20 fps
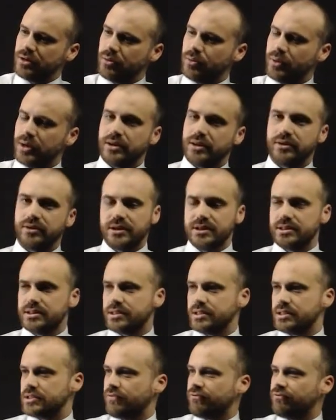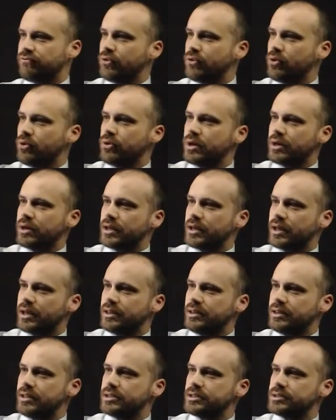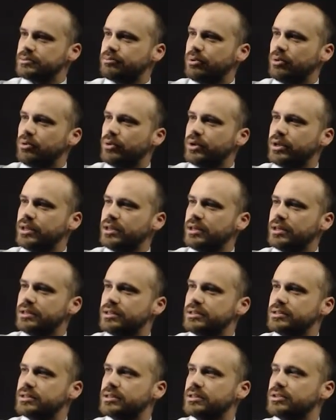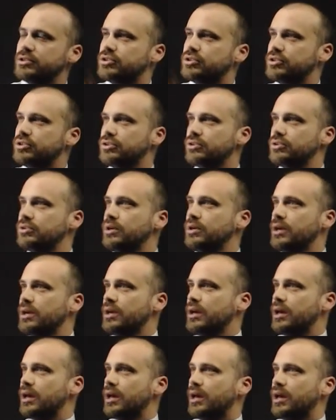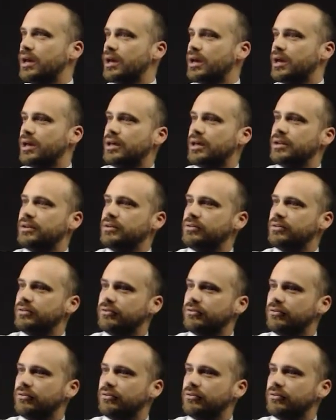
where this is 4 and this point is 2 and